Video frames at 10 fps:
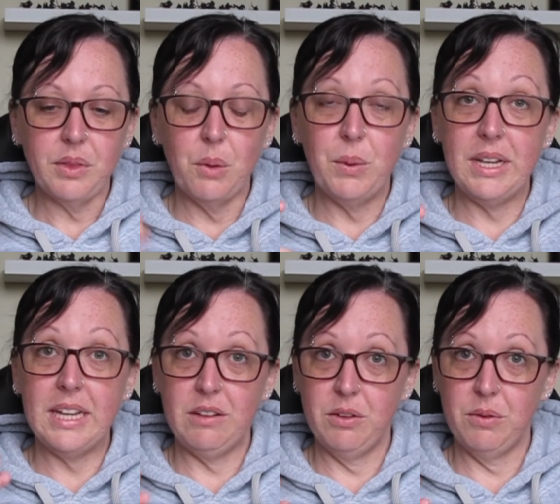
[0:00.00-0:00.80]
we
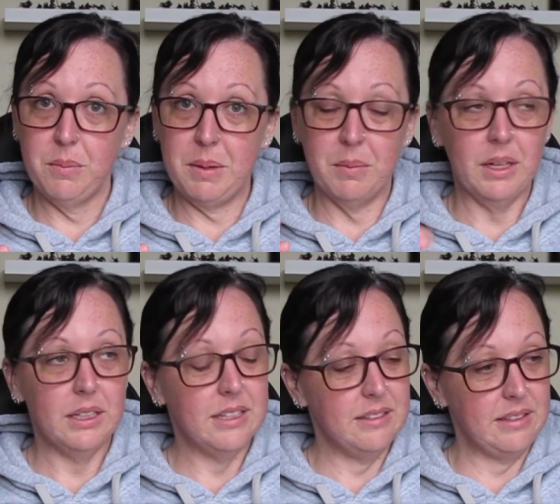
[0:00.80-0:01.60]
need to remember
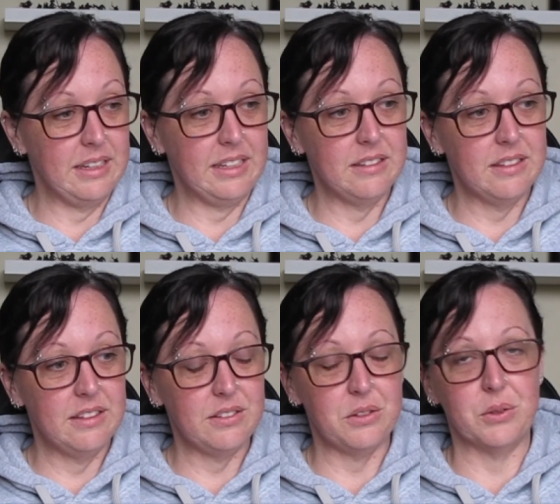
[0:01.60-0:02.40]
is linked to
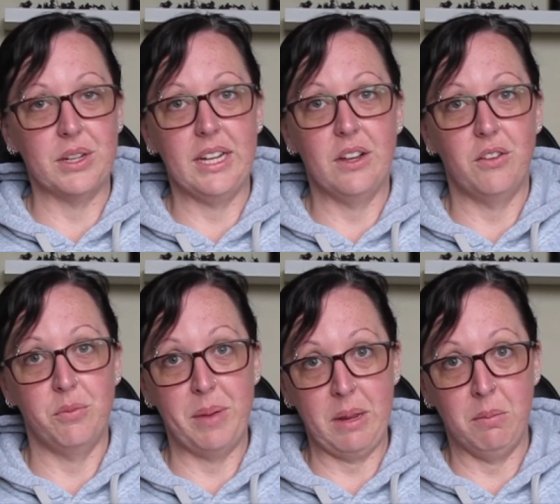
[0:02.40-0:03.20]
the story
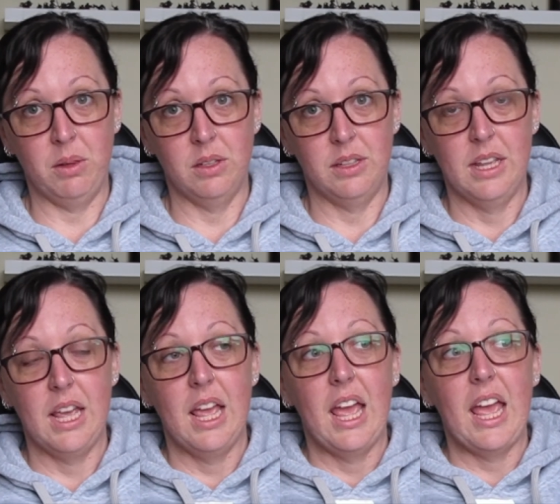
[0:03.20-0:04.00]
of babel
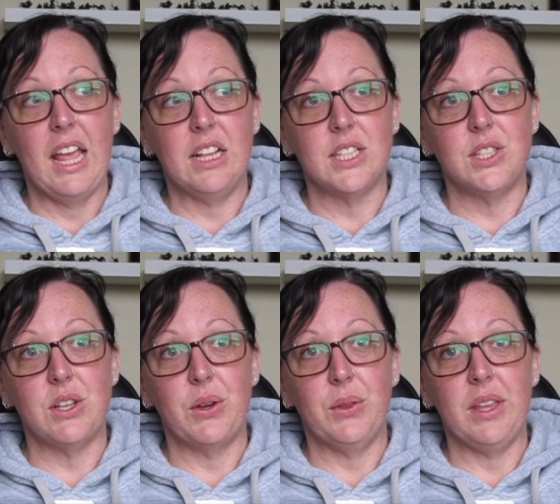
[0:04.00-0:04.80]
and
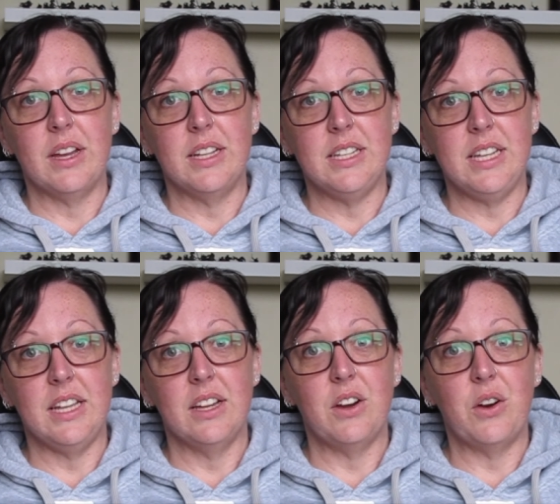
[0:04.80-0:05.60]
so the
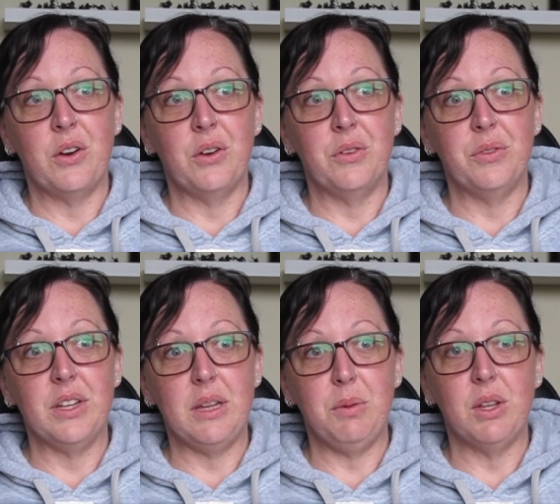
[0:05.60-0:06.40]
idea of
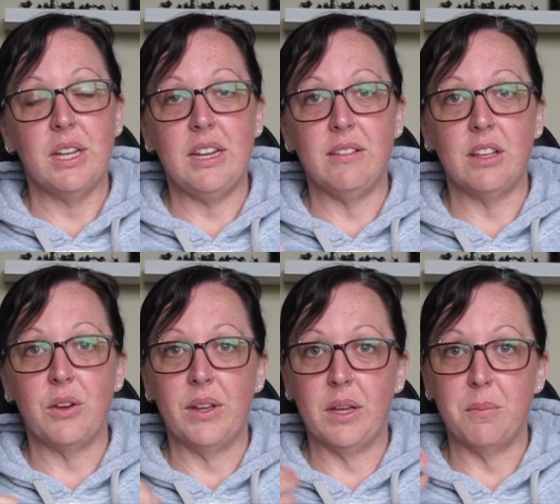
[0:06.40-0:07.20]
nebuchadnezzar
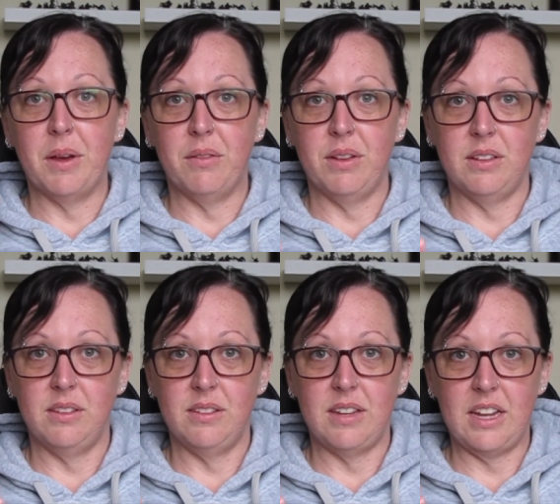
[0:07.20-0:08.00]
going above
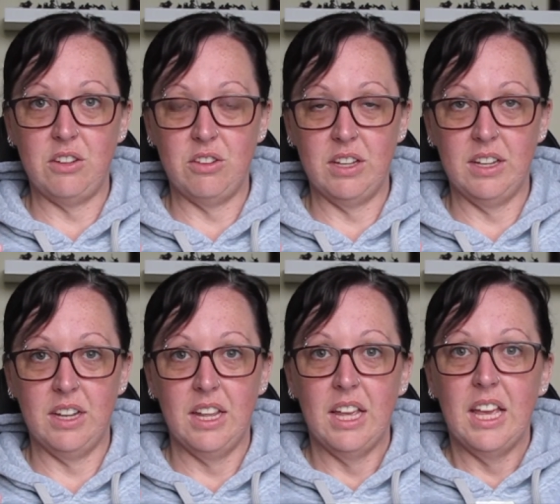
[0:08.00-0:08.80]
his station
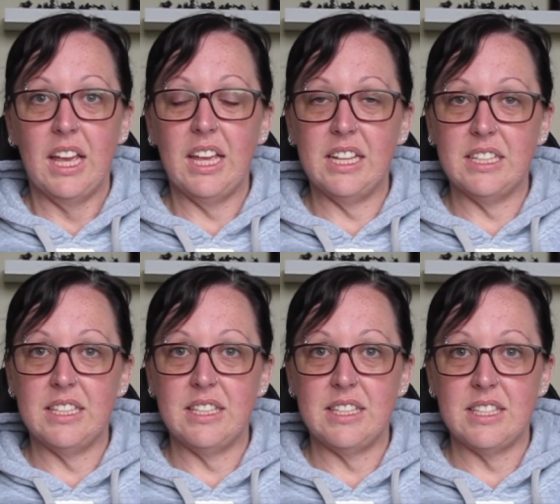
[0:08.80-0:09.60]

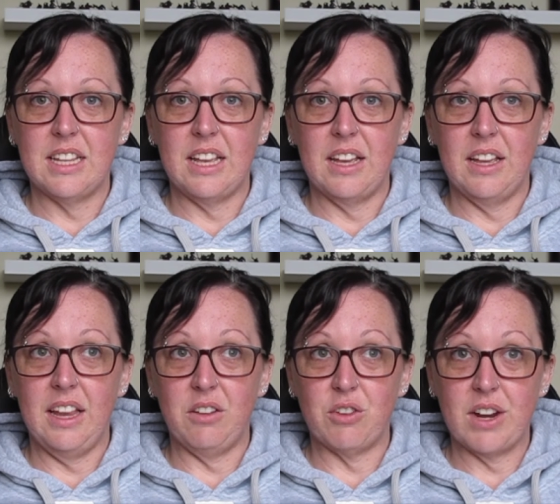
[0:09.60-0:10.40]
is uh,
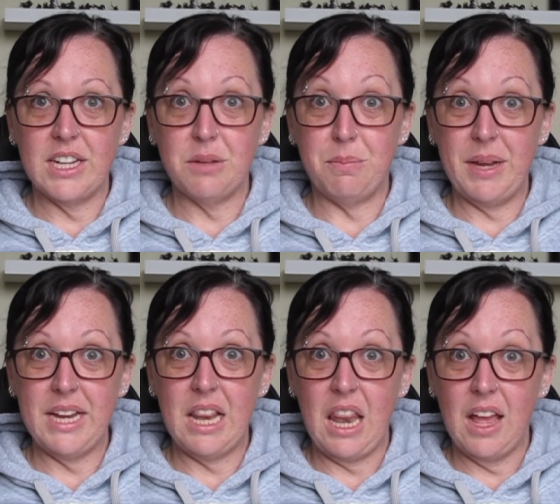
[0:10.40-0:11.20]
and trying to
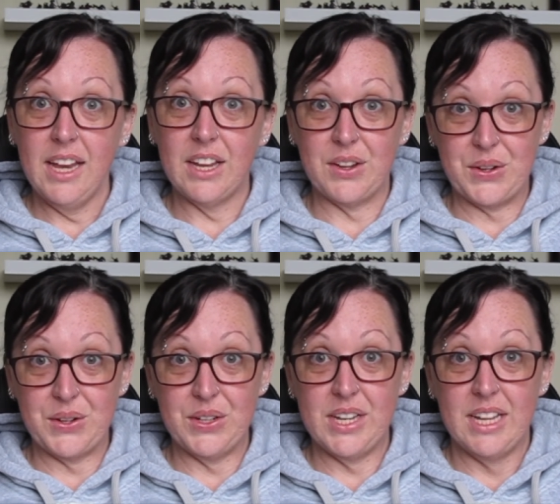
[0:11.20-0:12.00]
be like
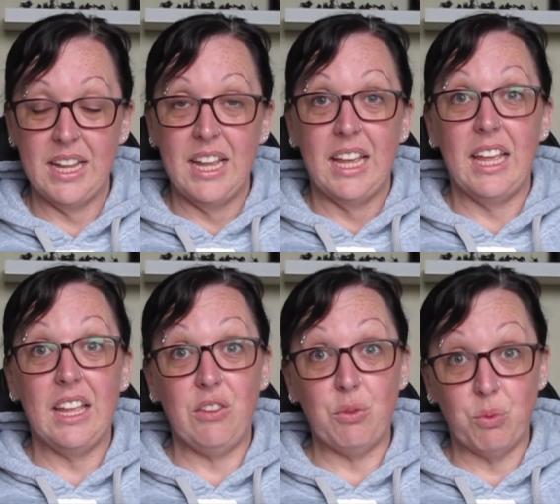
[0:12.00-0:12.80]
god
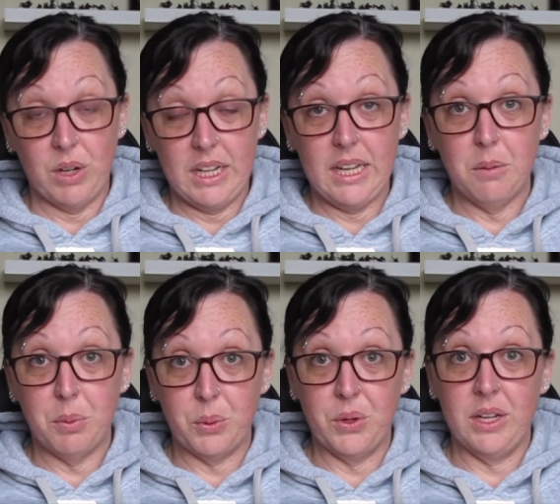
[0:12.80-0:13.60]
is really
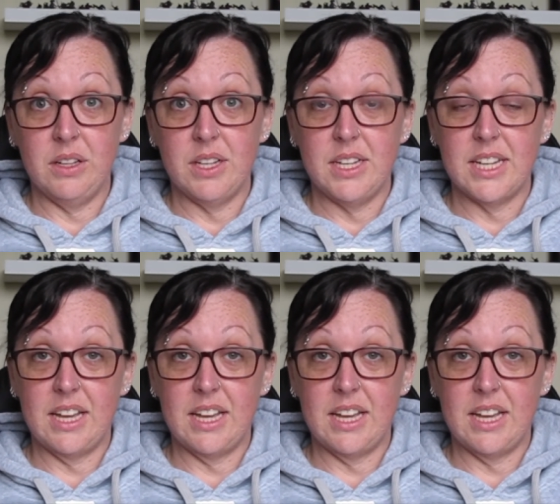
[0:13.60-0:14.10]
important to